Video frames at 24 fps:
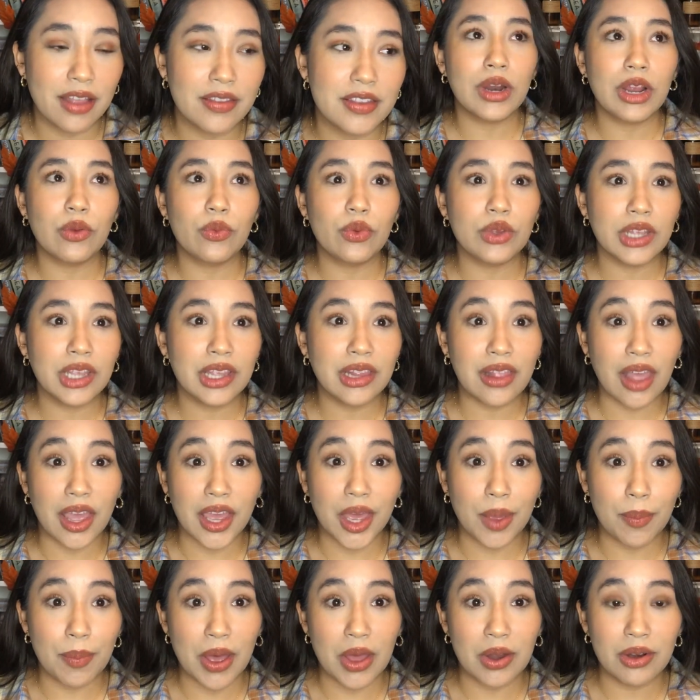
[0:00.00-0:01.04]
What I really like
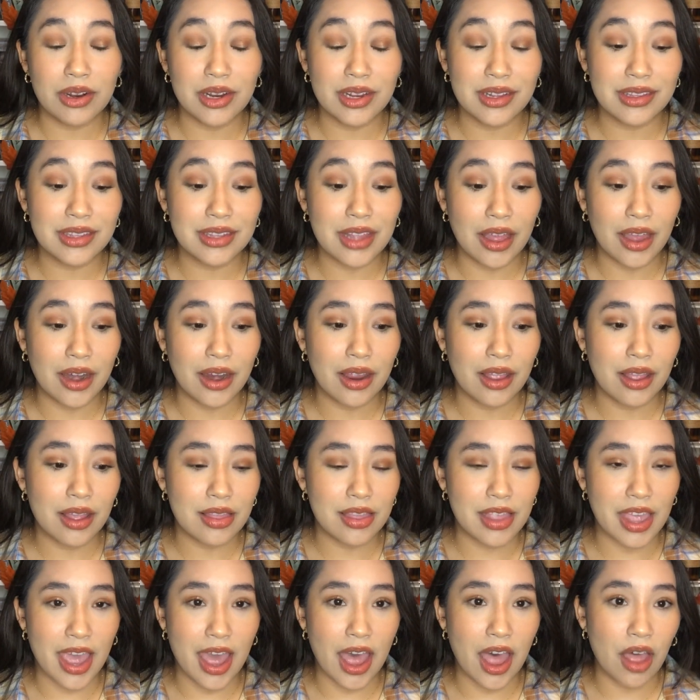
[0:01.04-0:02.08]
about it is that
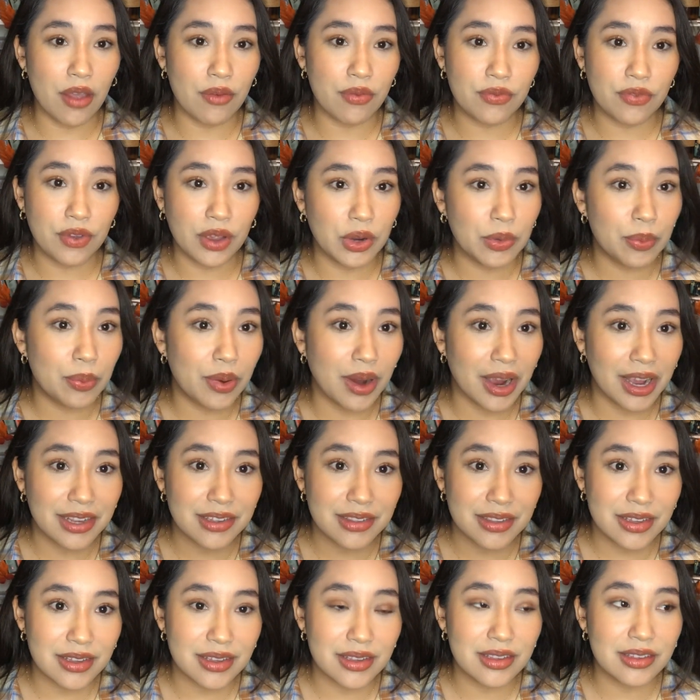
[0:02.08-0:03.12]
they have fair
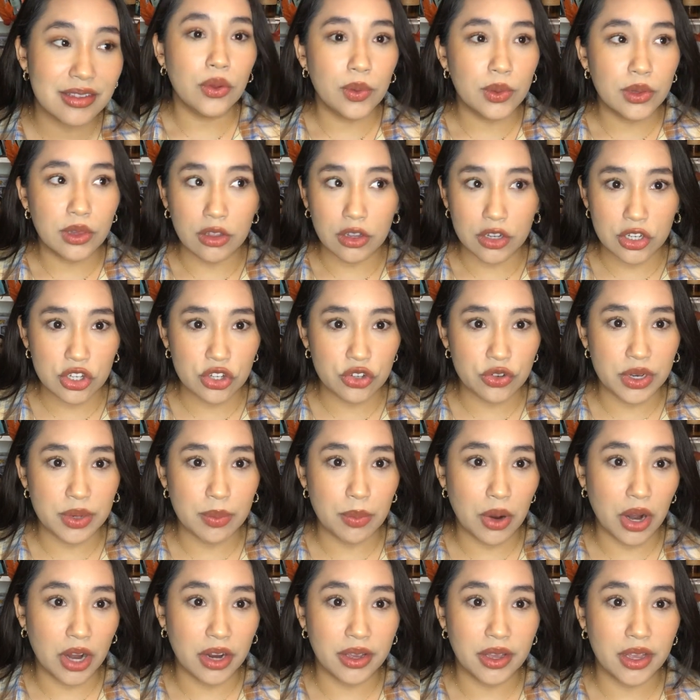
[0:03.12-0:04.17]
prices, no luxury
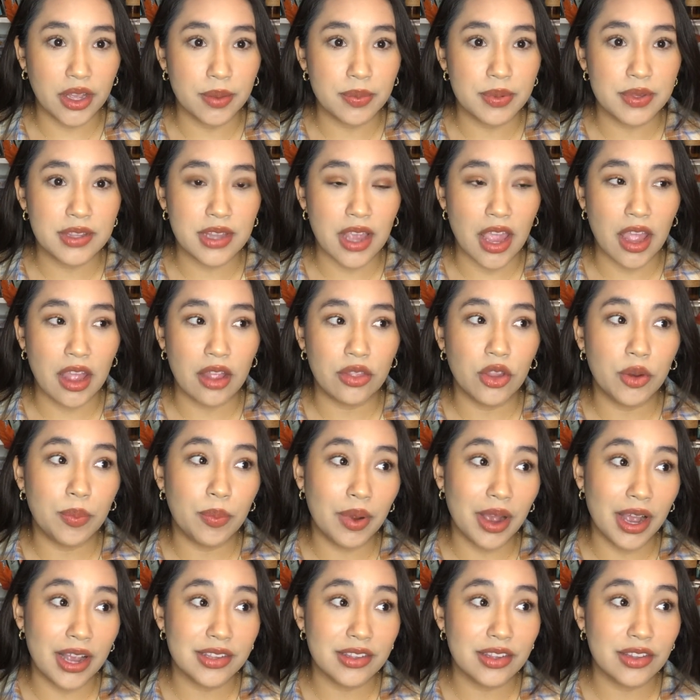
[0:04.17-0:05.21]
markups, and their
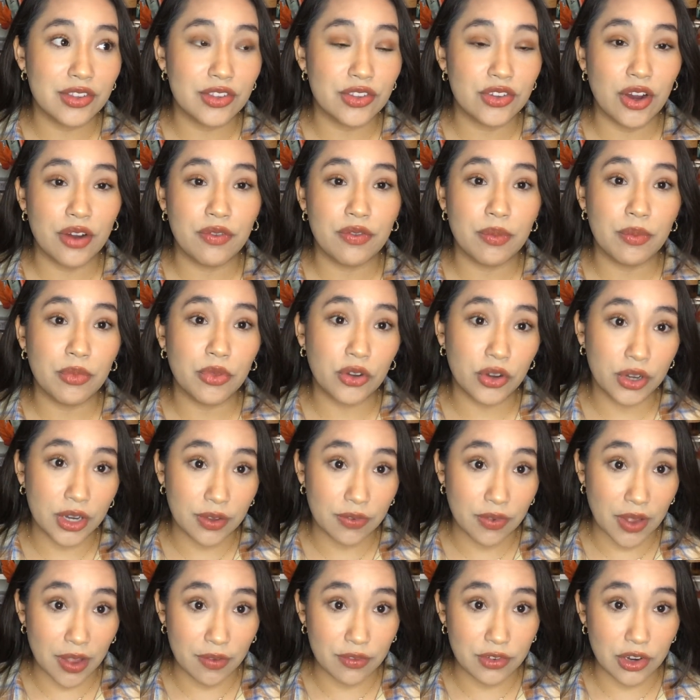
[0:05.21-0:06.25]
prices start from
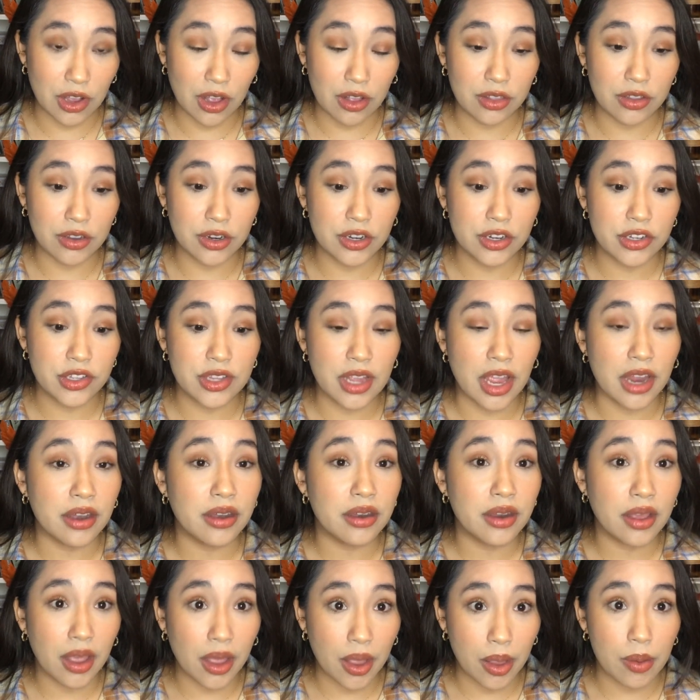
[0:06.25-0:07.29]
$35
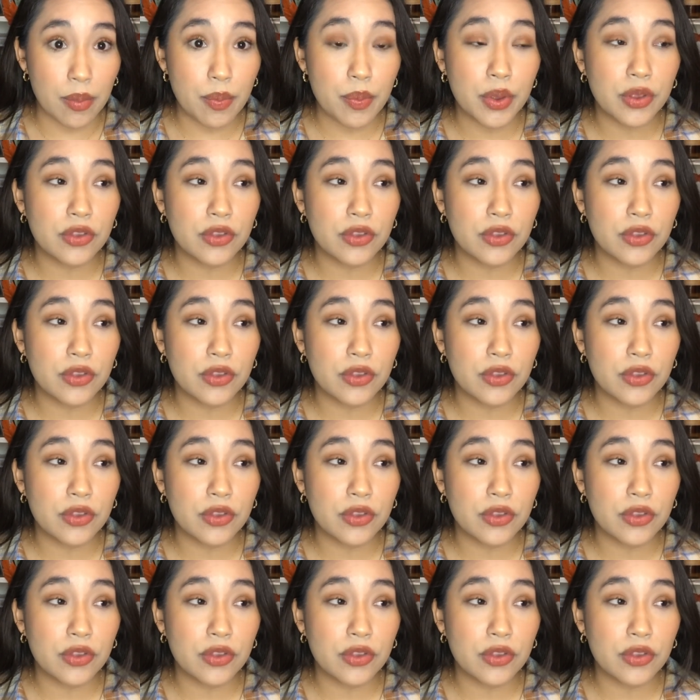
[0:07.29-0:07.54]
and up,